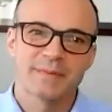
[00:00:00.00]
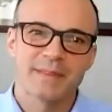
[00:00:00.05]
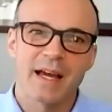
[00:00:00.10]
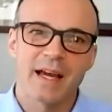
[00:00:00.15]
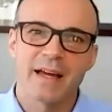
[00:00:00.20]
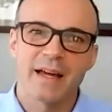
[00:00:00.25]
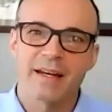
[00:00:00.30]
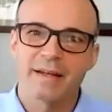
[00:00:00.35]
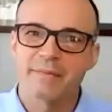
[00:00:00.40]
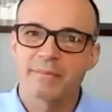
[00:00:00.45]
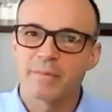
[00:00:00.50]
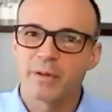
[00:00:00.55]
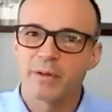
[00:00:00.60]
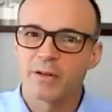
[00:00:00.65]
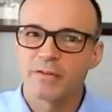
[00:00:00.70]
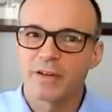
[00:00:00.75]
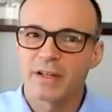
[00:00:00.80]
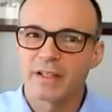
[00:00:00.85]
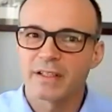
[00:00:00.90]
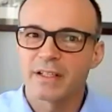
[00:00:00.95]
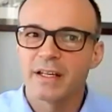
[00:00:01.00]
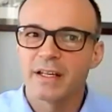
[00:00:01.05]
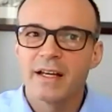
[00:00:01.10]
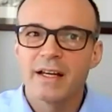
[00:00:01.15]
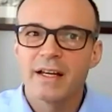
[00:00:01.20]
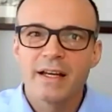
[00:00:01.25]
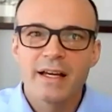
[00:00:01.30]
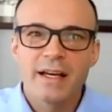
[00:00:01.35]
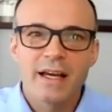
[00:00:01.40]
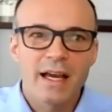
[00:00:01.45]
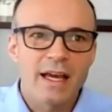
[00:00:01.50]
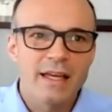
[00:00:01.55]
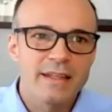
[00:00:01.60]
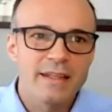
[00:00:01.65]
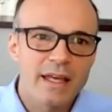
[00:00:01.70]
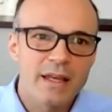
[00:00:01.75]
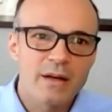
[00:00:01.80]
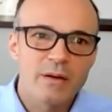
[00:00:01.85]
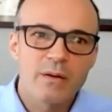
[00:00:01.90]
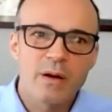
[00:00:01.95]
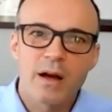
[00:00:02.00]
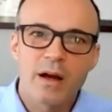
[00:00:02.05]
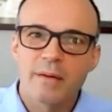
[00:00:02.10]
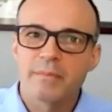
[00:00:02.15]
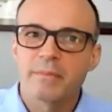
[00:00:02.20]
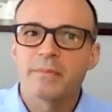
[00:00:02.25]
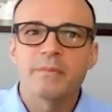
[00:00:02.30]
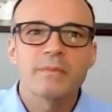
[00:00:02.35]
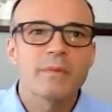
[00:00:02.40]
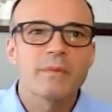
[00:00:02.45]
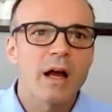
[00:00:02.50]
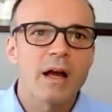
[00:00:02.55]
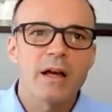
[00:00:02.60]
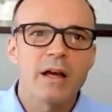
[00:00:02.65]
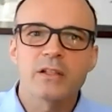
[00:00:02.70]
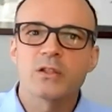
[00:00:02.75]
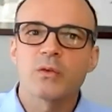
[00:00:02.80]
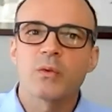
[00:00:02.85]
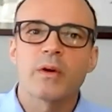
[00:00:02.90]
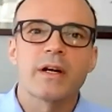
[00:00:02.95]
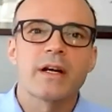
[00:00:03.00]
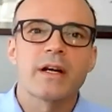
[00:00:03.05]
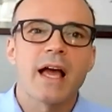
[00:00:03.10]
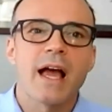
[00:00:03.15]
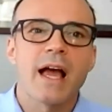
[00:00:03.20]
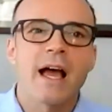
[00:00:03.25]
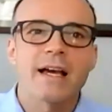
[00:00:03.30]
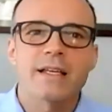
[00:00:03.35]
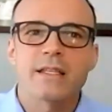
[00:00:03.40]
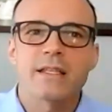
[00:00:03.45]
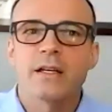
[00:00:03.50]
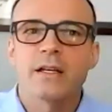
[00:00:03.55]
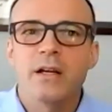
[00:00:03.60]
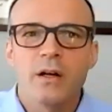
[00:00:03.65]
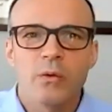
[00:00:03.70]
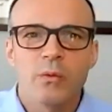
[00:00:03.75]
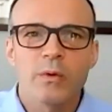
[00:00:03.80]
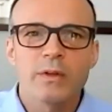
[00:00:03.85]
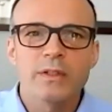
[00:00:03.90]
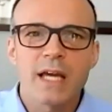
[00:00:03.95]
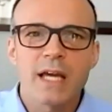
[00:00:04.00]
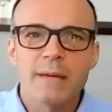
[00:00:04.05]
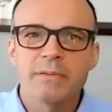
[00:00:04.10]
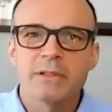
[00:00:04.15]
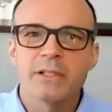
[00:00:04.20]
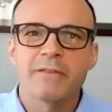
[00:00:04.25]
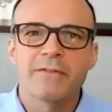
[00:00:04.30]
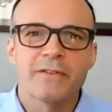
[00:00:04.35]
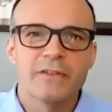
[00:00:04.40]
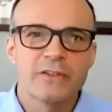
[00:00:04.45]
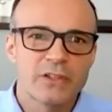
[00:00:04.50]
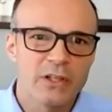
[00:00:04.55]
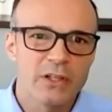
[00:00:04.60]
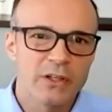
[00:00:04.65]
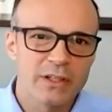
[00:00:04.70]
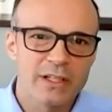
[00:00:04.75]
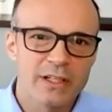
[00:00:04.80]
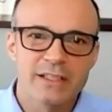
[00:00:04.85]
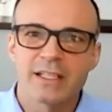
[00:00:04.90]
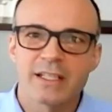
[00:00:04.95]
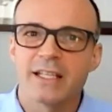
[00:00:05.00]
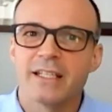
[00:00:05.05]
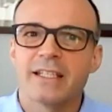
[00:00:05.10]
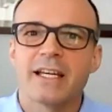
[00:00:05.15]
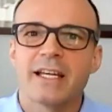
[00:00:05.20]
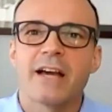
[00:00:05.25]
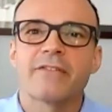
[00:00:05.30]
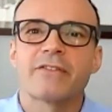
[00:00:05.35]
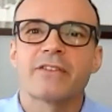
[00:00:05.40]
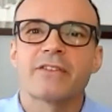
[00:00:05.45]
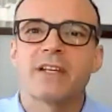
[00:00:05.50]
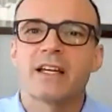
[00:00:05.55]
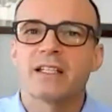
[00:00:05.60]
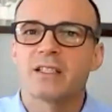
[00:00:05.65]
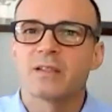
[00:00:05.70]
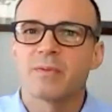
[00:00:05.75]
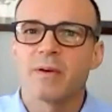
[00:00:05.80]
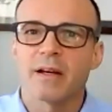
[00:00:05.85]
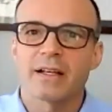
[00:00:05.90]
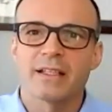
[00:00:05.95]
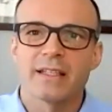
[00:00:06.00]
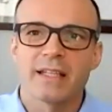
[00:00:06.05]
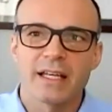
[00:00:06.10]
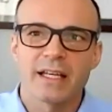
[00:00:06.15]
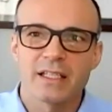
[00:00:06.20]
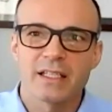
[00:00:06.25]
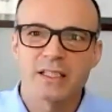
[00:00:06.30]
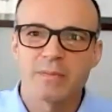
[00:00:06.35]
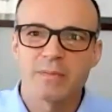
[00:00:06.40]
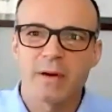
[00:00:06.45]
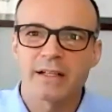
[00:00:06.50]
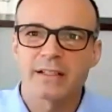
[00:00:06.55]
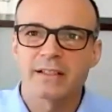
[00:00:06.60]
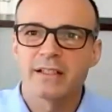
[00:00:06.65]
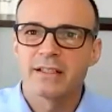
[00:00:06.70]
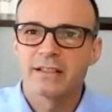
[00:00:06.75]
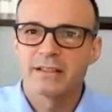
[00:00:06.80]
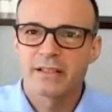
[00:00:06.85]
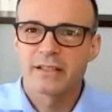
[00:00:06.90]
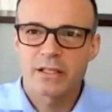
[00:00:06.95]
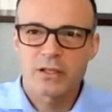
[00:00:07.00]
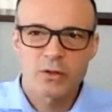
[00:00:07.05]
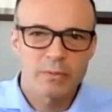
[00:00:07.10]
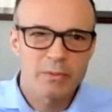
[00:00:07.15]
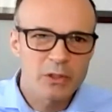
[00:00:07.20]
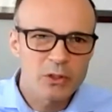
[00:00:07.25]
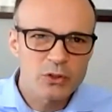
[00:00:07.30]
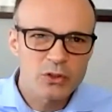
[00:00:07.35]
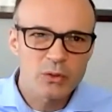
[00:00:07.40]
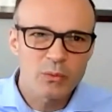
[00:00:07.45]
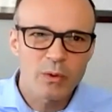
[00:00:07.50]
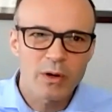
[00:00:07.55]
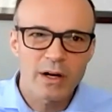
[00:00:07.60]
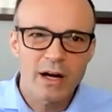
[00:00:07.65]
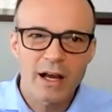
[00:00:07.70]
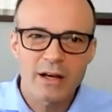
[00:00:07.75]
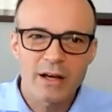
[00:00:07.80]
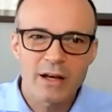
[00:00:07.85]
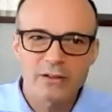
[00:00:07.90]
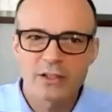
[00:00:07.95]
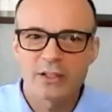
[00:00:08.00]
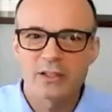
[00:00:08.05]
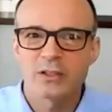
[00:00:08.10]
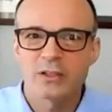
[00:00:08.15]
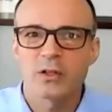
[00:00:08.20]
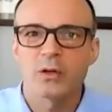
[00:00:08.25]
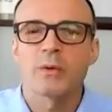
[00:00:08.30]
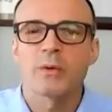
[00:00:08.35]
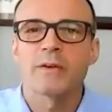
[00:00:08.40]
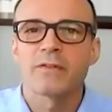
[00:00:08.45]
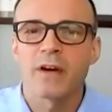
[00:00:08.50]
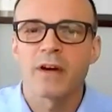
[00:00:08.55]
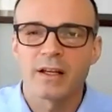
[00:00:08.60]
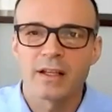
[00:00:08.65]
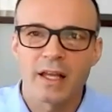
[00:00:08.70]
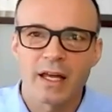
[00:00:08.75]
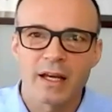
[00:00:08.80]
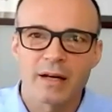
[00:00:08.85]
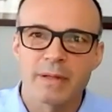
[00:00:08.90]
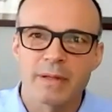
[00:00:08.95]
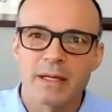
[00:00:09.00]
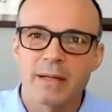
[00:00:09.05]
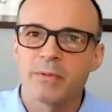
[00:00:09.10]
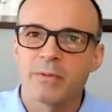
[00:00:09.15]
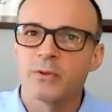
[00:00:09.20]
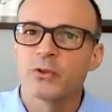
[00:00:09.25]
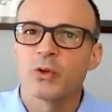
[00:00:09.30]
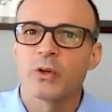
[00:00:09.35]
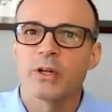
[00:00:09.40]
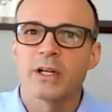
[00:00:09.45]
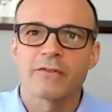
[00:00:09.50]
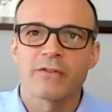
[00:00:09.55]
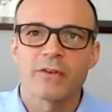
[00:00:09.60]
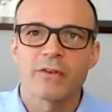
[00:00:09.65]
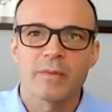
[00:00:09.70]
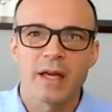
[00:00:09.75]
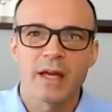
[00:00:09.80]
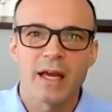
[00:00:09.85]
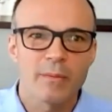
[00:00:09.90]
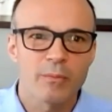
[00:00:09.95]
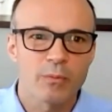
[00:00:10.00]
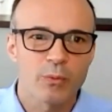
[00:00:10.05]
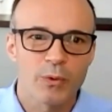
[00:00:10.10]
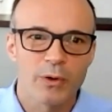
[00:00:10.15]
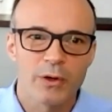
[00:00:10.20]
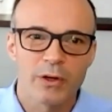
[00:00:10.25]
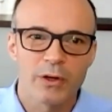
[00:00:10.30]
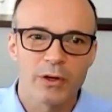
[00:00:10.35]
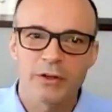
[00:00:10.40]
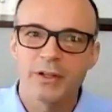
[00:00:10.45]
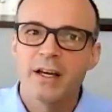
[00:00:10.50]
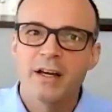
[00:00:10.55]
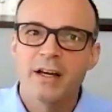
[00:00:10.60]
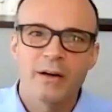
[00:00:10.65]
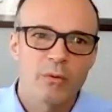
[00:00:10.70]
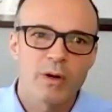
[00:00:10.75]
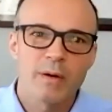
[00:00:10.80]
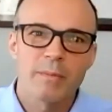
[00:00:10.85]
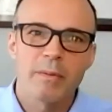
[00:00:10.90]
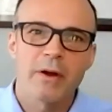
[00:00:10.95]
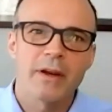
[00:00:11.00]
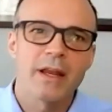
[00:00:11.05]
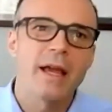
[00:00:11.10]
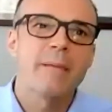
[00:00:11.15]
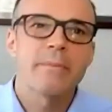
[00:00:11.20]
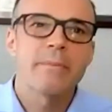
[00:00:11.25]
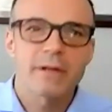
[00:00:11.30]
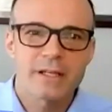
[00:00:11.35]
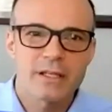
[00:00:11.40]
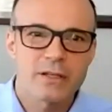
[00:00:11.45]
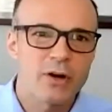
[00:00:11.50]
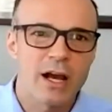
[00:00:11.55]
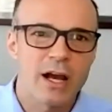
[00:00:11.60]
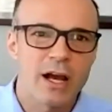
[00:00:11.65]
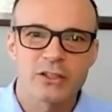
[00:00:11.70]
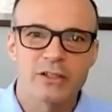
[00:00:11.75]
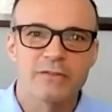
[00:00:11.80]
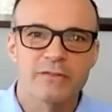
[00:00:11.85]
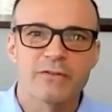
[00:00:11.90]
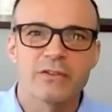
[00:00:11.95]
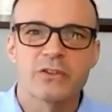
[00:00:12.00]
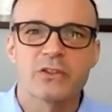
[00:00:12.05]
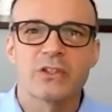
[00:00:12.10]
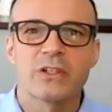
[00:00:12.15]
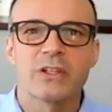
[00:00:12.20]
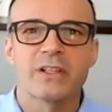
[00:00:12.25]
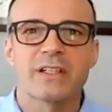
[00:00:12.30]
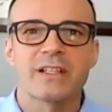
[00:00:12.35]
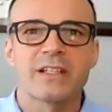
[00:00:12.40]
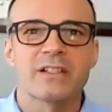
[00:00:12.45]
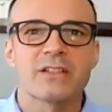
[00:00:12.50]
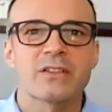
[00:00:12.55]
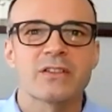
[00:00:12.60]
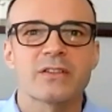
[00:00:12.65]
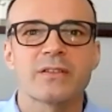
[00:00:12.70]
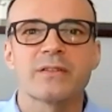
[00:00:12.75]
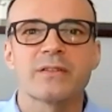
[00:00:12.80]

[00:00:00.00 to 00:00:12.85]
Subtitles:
got it. Perfect. And then I also wanted to ask, what types of facilities can the FDA inspect? Can they inspect distribution warehouses, or we've got a lot of people joining from the hemp world? What about hemp extraction facilities?